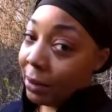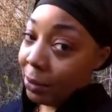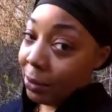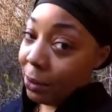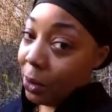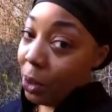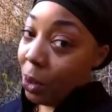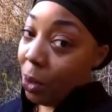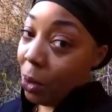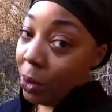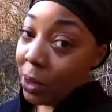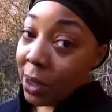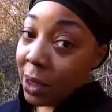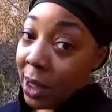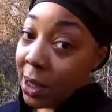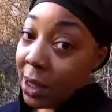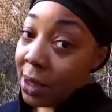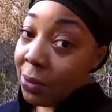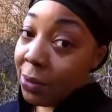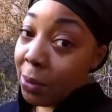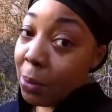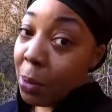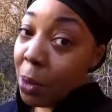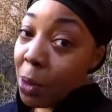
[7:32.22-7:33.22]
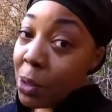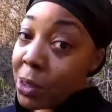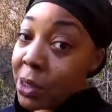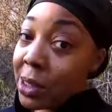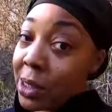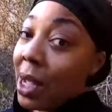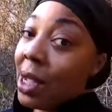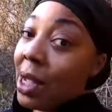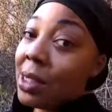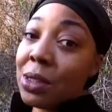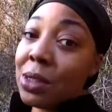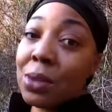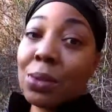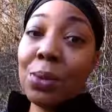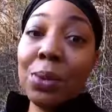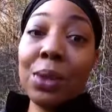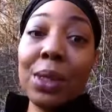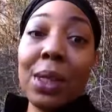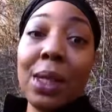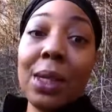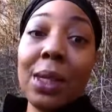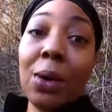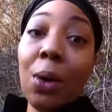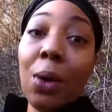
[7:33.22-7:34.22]
We all getting it from all sides. I don't
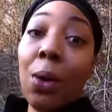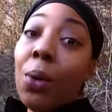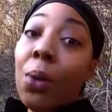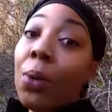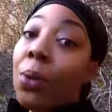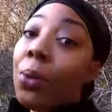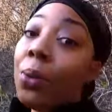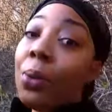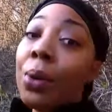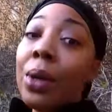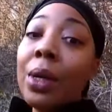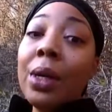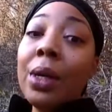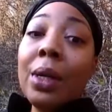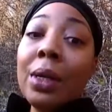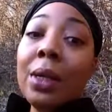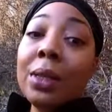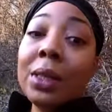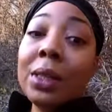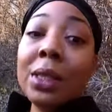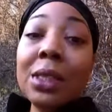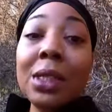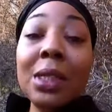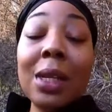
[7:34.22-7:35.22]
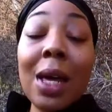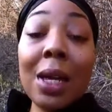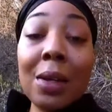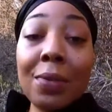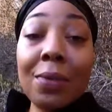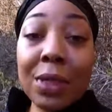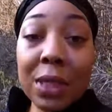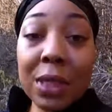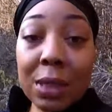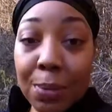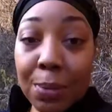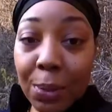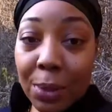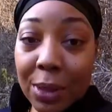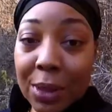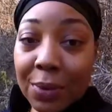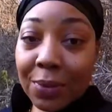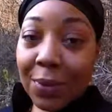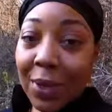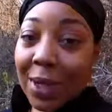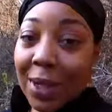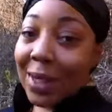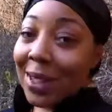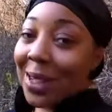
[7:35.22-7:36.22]
think, since a lot of us is
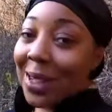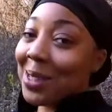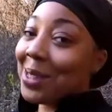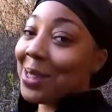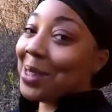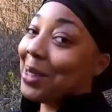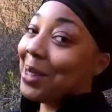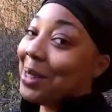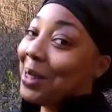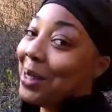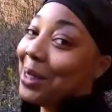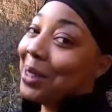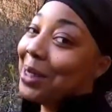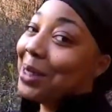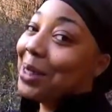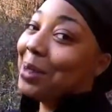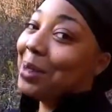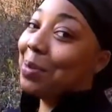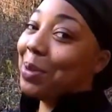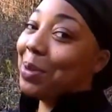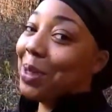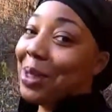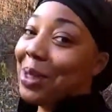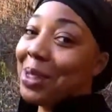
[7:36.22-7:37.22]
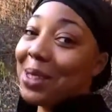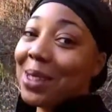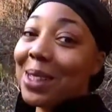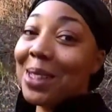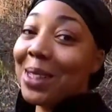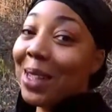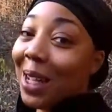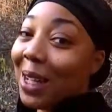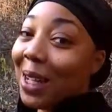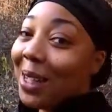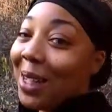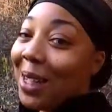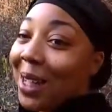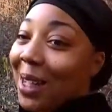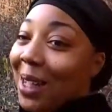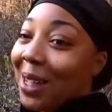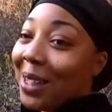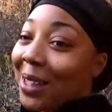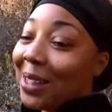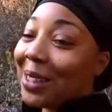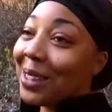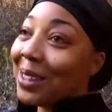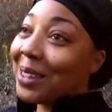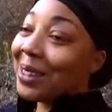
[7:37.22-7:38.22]
breastfeeding, that it's easy peasy.
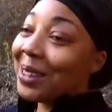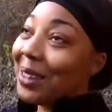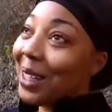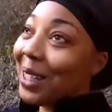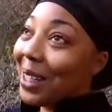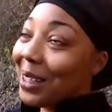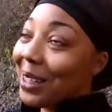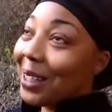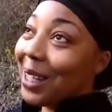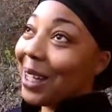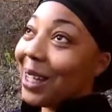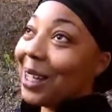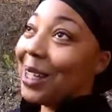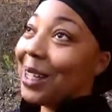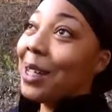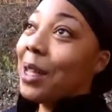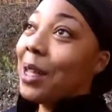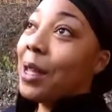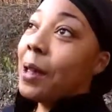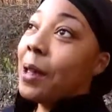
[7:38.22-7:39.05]
Not yet.